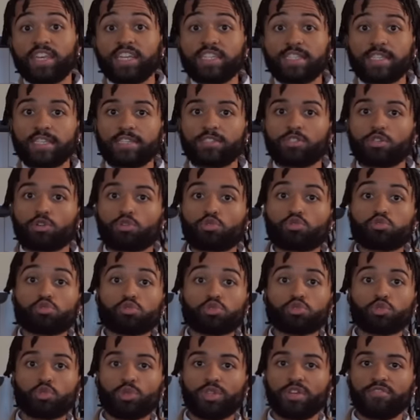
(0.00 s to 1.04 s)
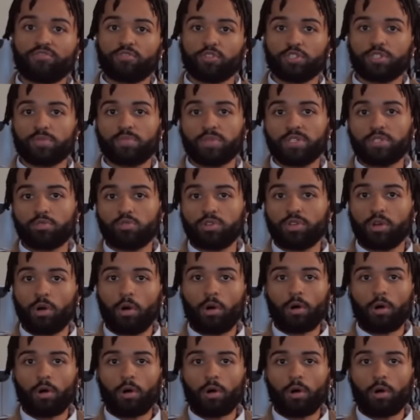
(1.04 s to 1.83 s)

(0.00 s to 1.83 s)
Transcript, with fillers: This is the crucial difference between